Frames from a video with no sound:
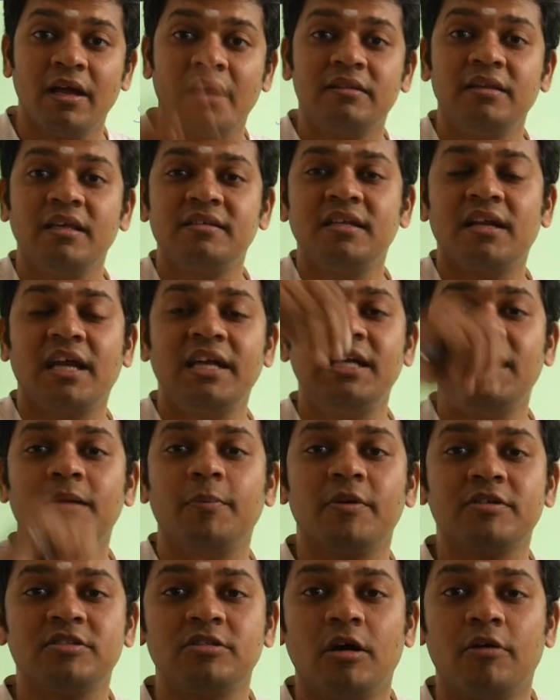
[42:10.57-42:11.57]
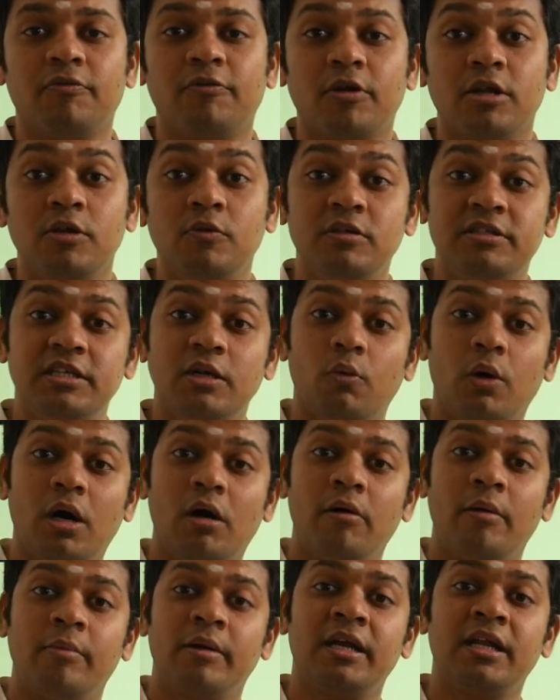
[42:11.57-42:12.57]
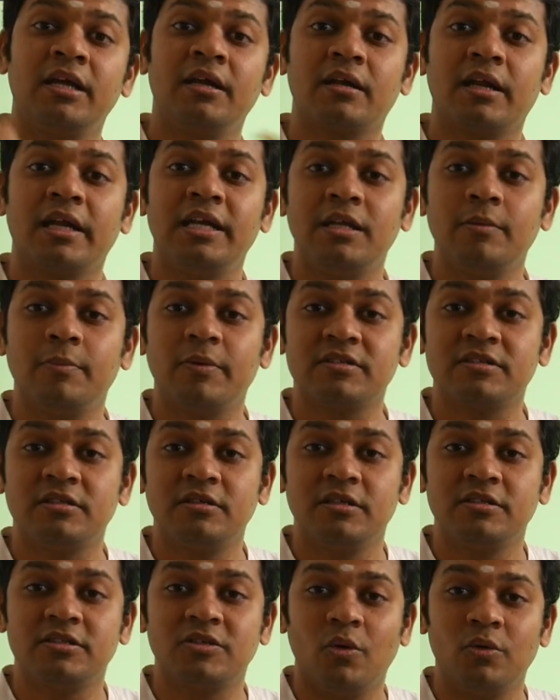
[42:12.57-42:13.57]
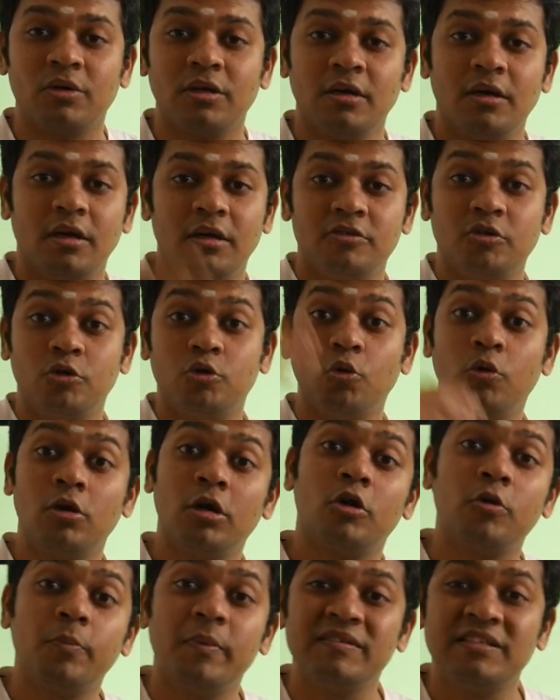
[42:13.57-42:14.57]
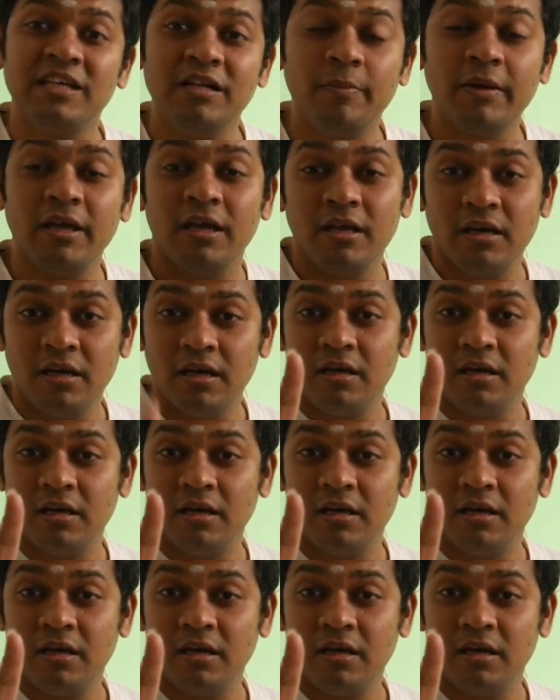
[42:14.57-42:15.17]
They say 90% offer. You will say, wow, I'm getting a 90% discount. So 200 rupees I'll pay.